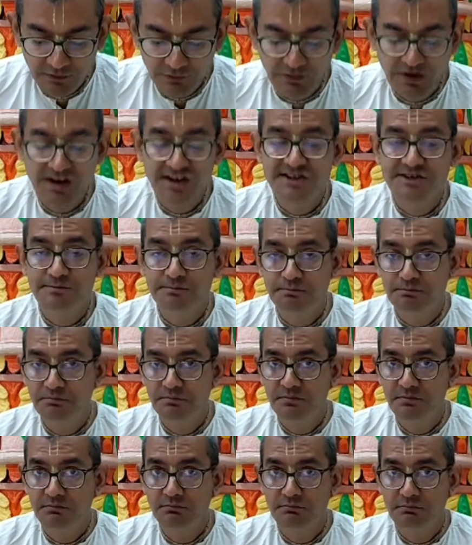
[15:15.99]
a very
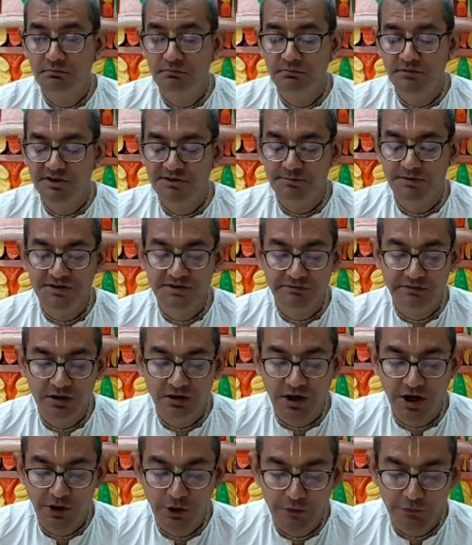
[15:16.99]

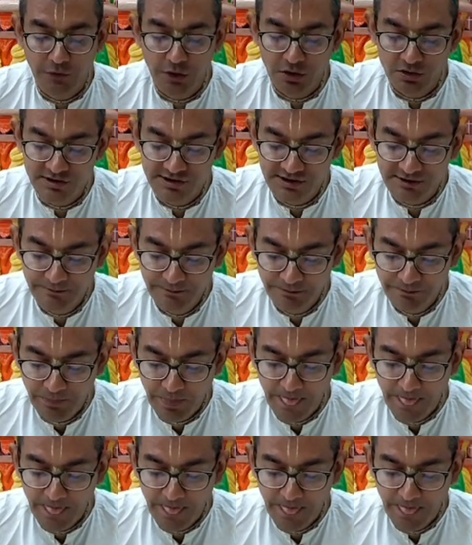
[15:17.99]
specific kind of horse.